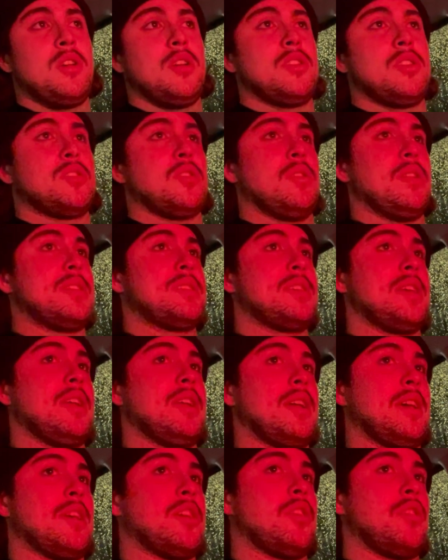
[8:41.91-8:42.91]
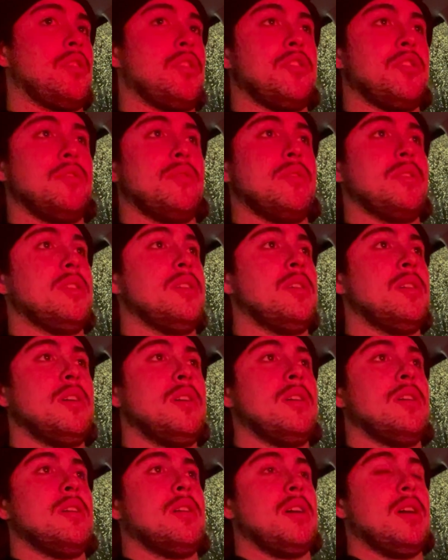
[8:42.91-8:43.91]
So let's say like you're doing
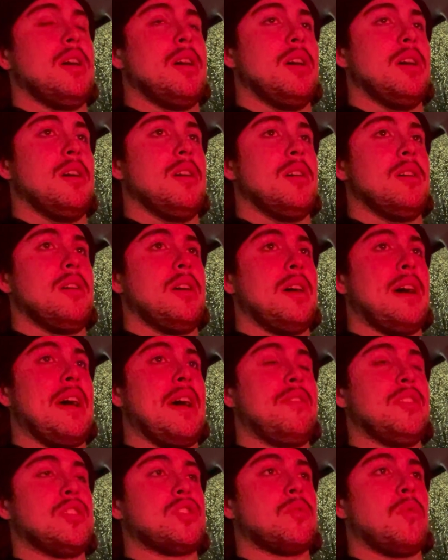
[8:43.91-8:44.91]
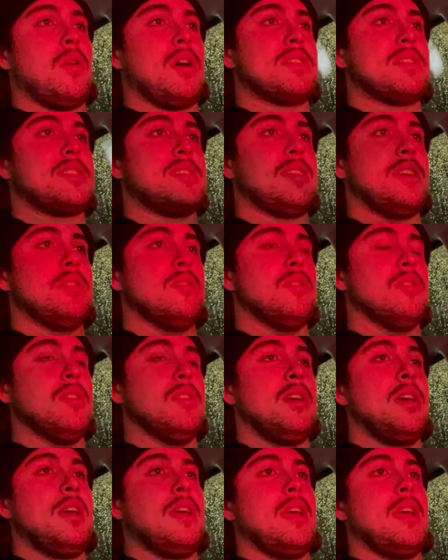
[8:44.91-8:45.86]
a heavy squat single,